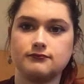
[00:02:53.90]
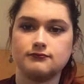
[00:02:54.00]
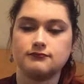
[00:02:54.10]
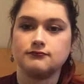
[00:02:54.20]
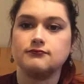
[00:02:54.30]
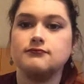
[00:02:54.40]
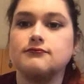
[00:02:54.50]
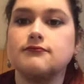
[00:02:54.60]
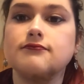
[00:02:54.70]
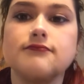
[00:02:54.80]

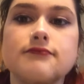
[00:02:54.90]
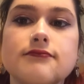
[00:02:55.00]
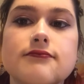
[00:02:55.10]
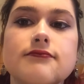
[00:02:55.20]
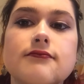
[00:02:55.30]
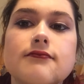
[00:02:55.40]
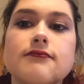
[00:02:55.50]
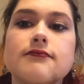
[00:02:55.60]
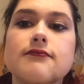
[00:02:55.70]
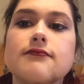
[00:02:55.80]

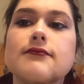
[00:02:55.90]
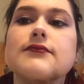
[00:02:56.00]
(no one is talking)